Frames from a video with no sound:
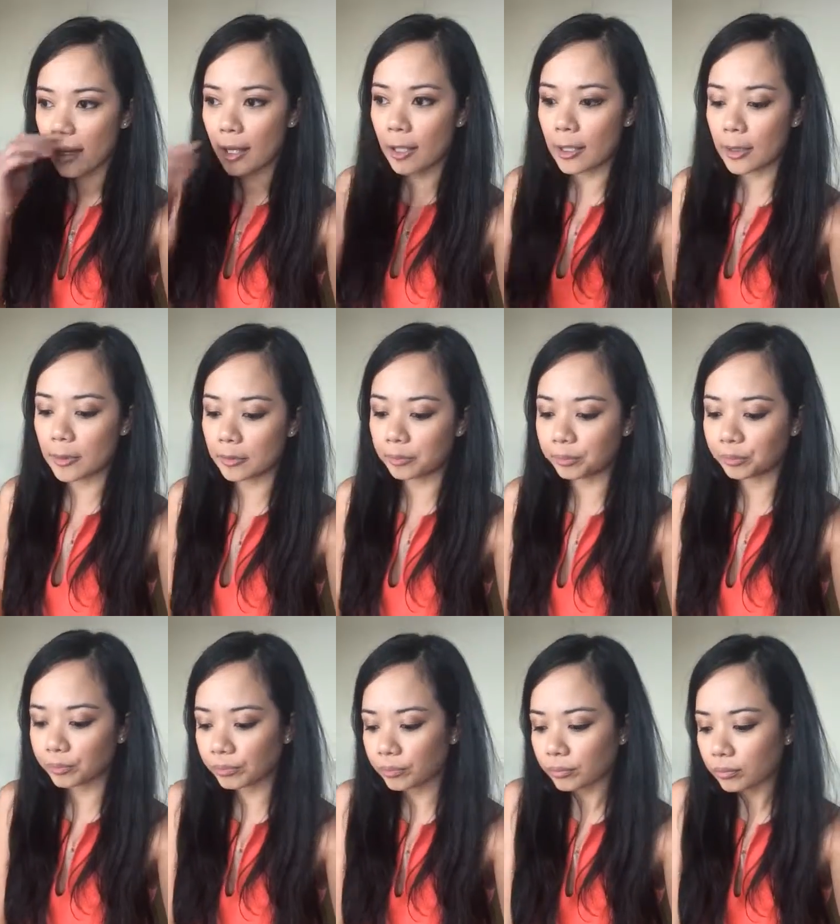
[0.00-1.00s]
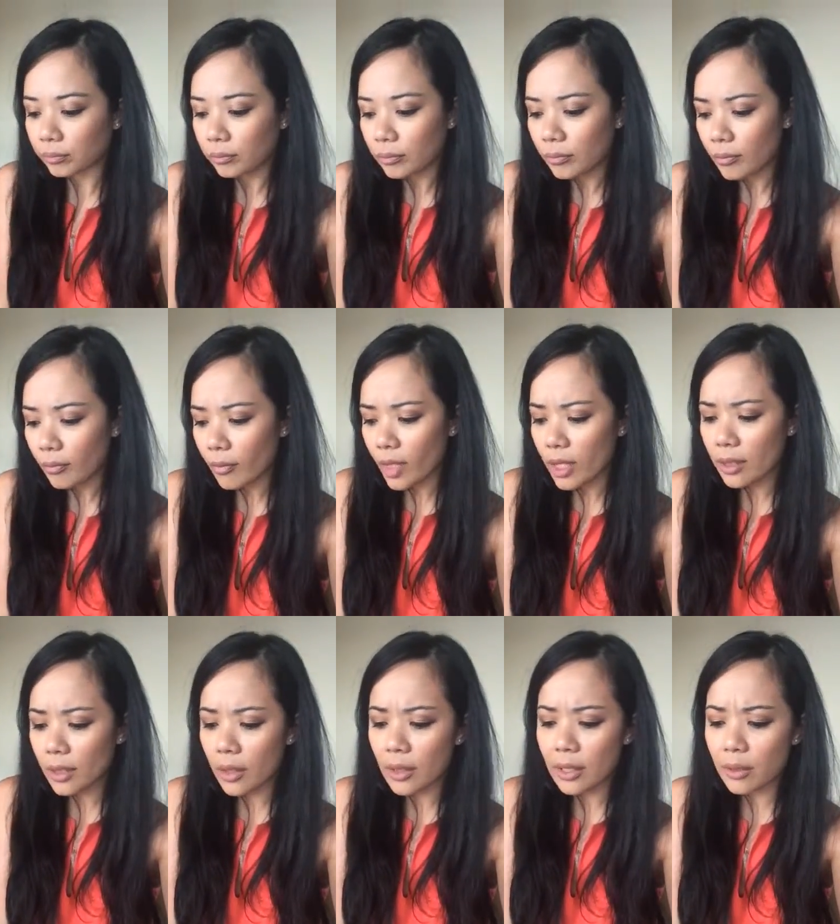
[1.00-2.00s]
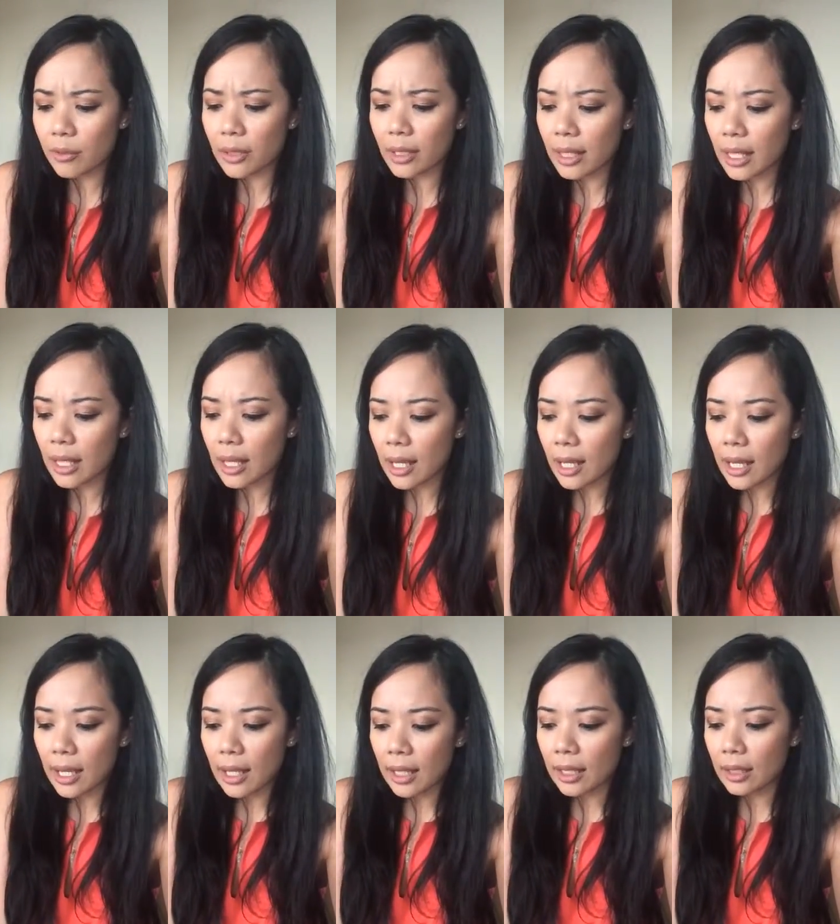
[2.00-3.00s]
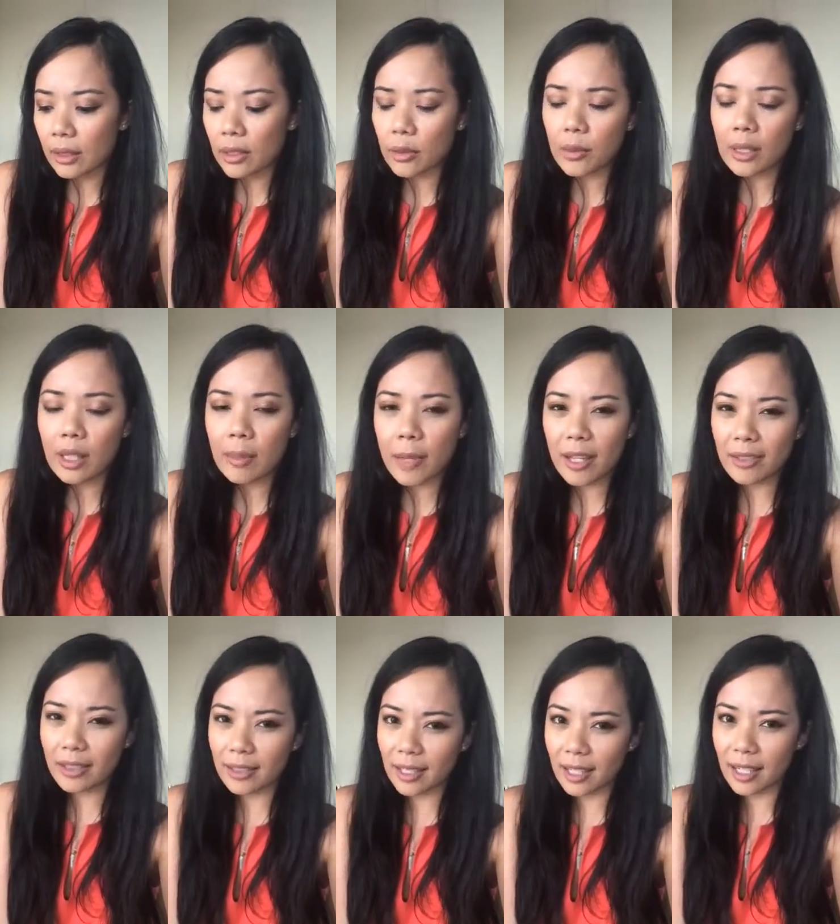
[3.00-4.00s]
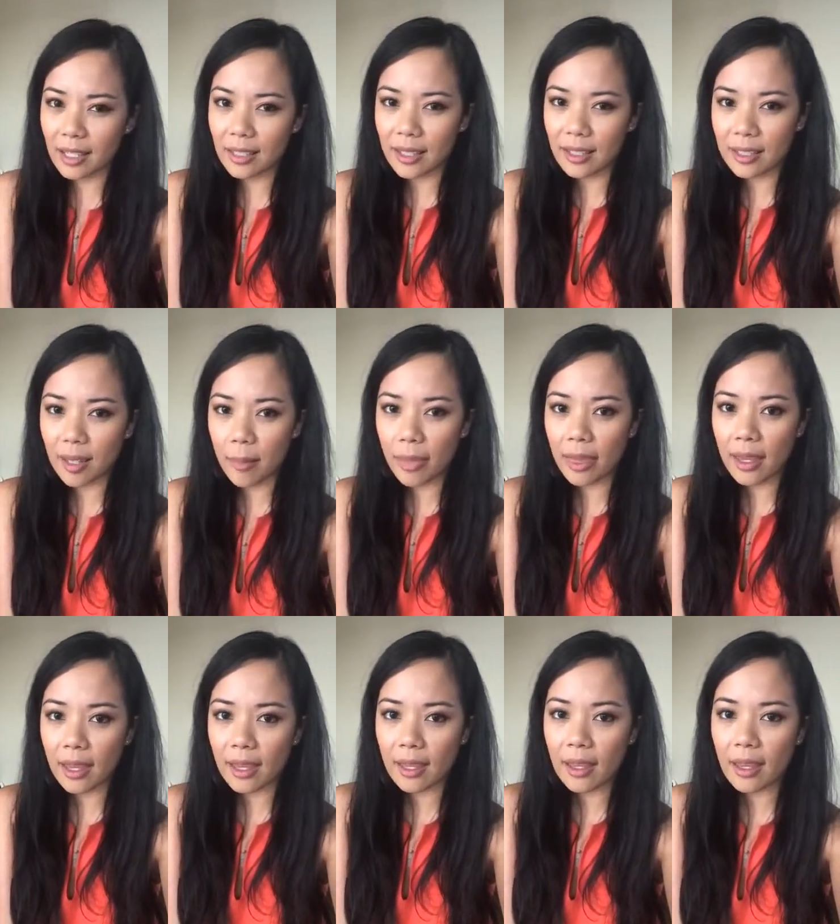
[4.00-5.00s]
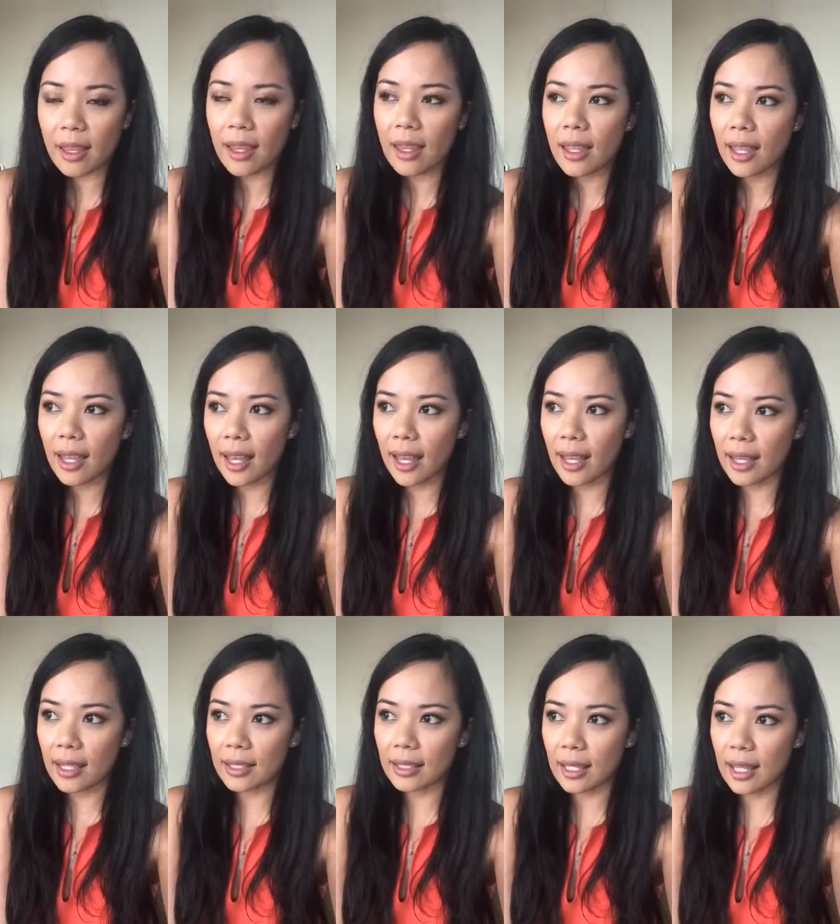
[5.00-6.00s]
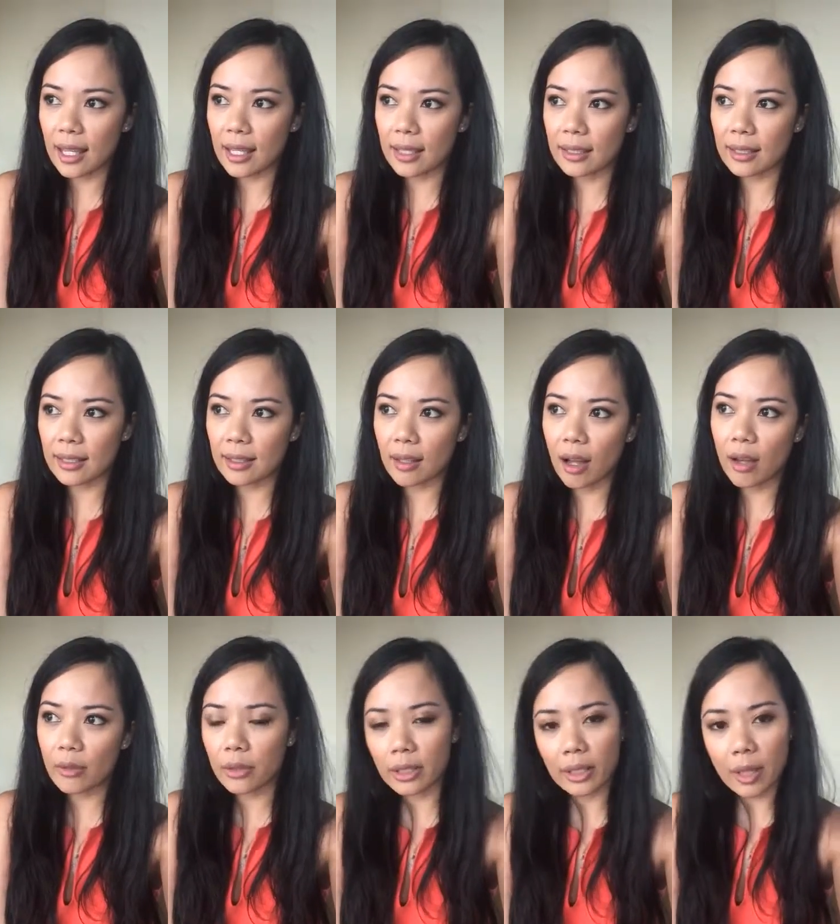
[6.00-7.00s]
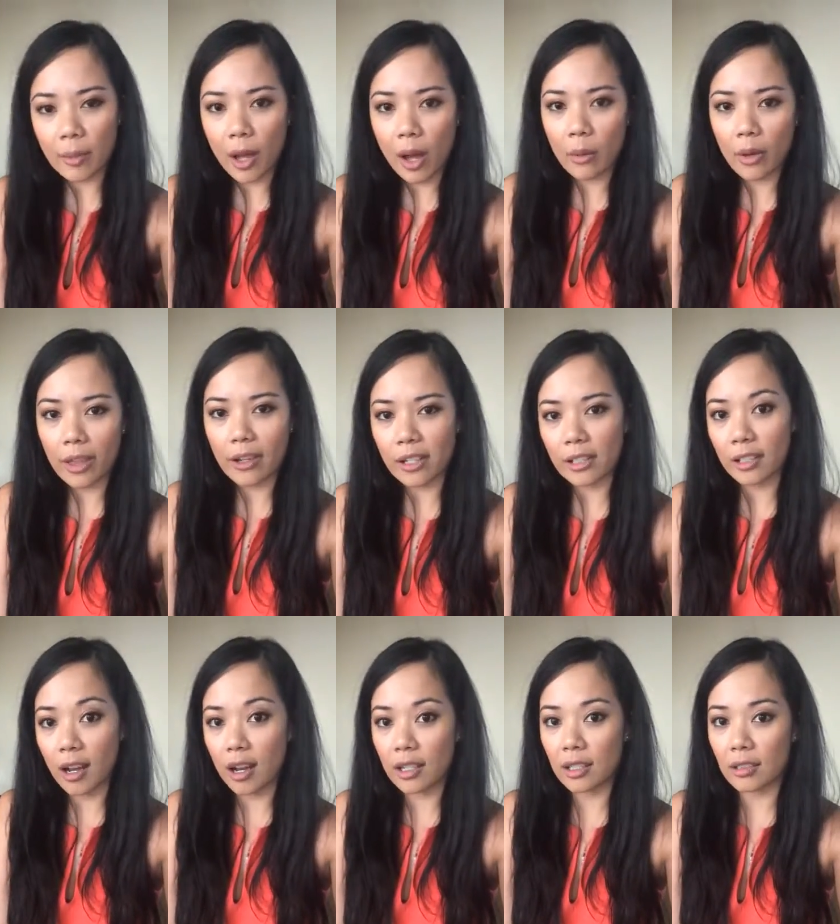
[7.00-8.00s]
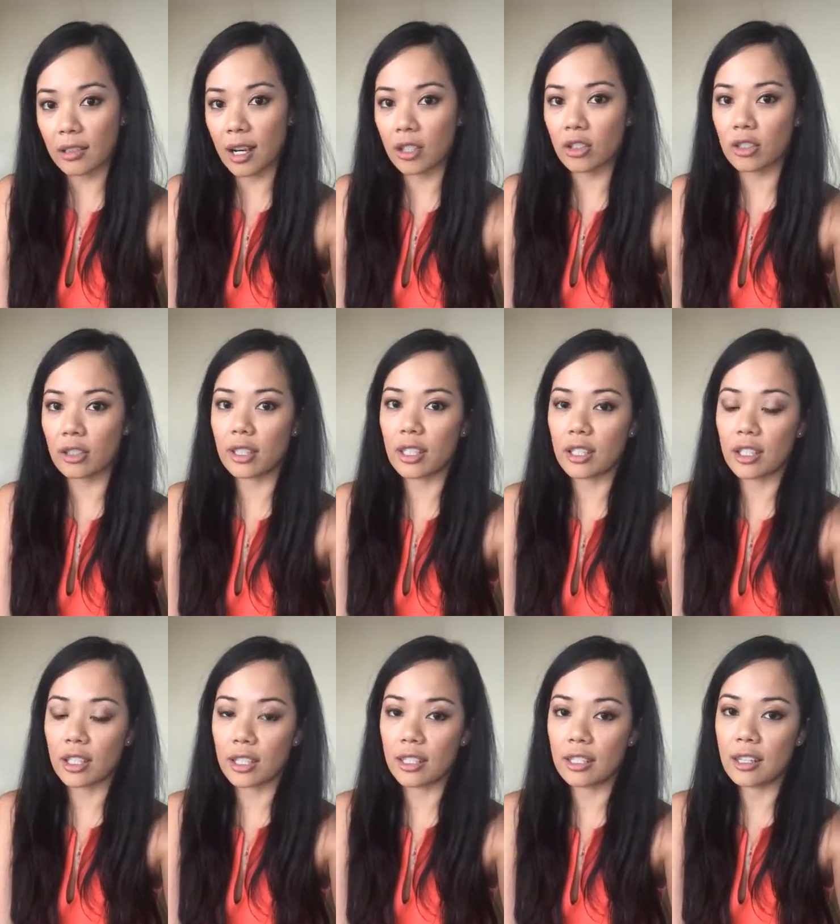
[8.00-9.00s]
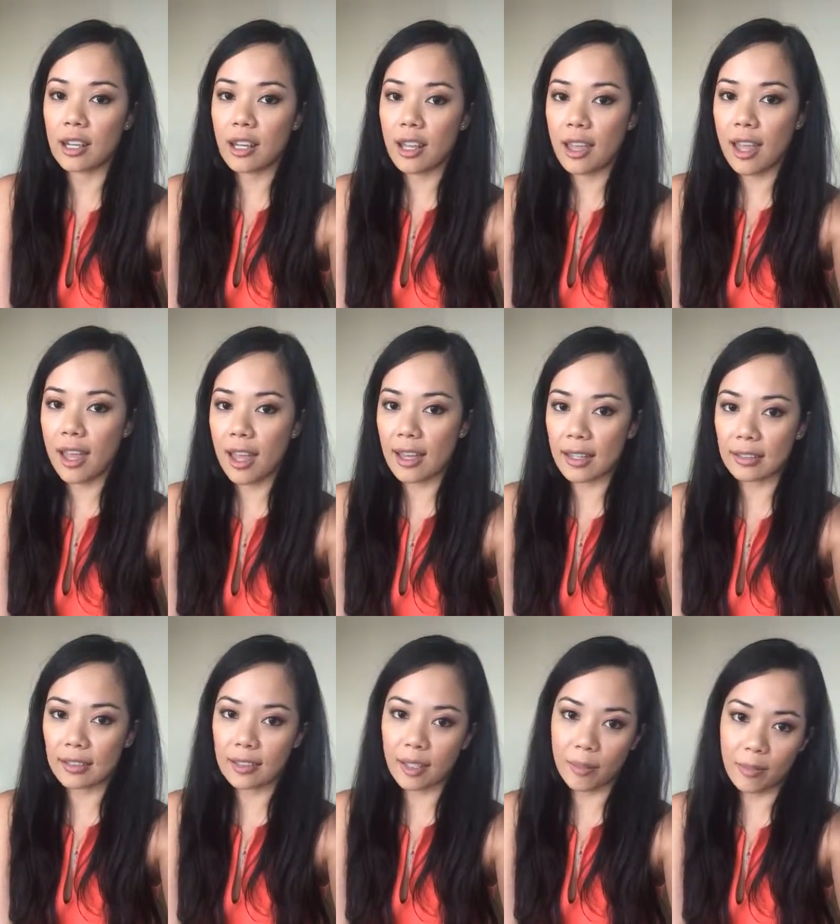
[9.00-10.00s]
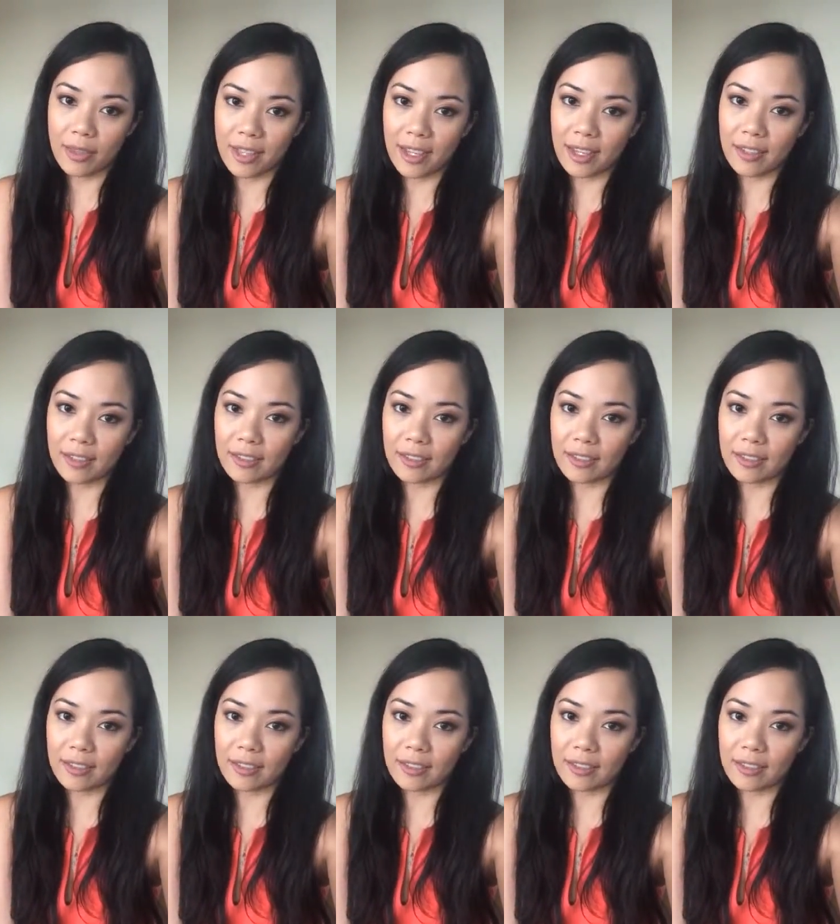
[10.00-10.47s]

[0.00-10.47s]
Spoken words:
Um, so it's really about sticking to something, and it's not really about whether or not you're naturally good at something